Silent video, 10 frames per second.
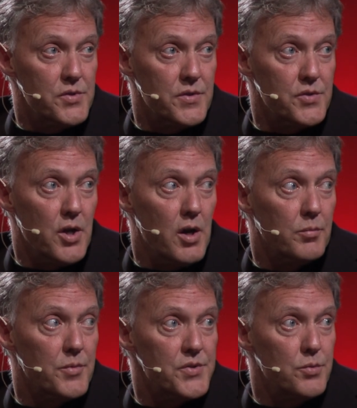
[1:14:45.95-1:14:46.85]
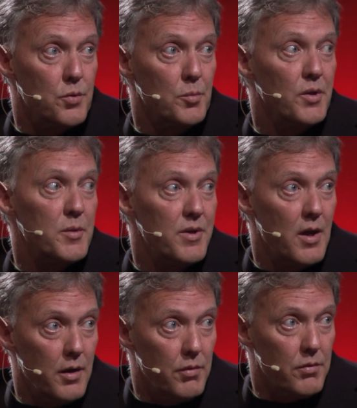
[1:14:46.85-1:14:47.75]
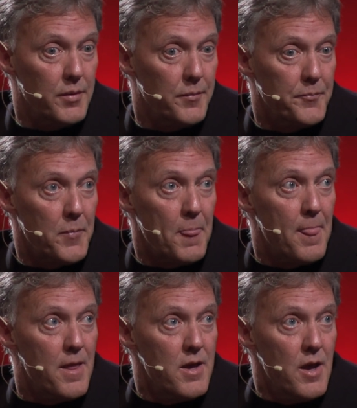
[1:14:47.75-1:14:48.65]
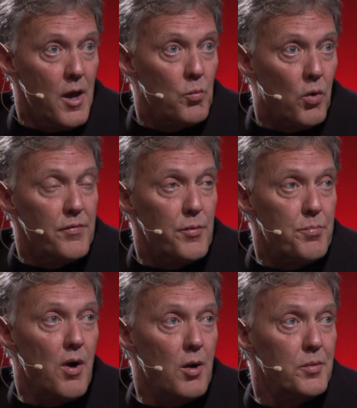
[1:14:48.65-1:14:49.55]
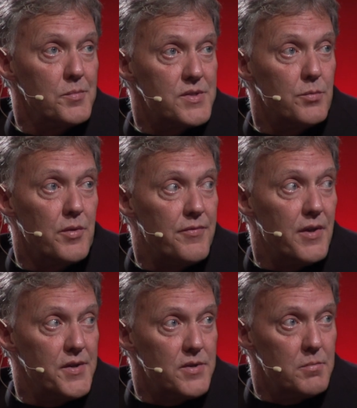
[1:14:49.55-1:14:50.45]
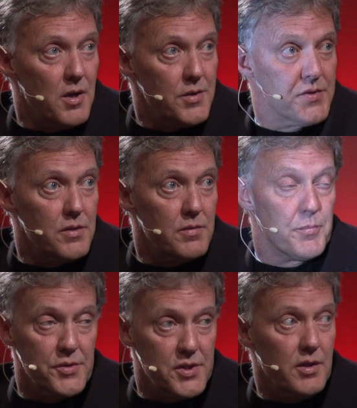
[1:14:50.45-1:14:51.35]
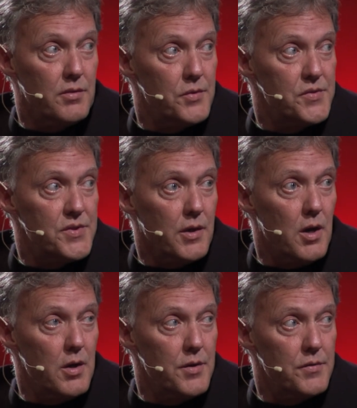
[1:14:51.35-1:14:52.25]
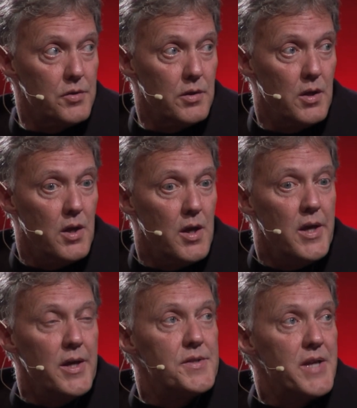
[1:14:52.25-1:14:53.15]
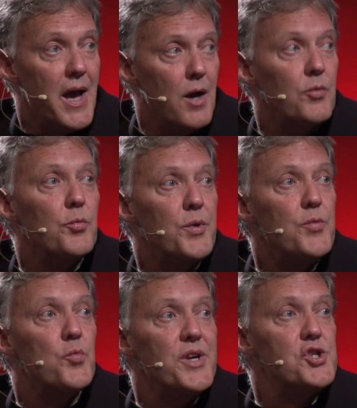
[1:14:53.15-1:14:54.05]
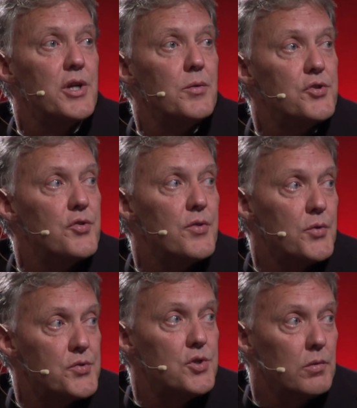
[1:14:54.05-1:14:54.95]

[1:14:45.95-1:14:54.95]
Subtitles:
in which the child must normally be angry. And one of the problems that we face in medicine, and particularly in psychiatry, is how do we reach out to those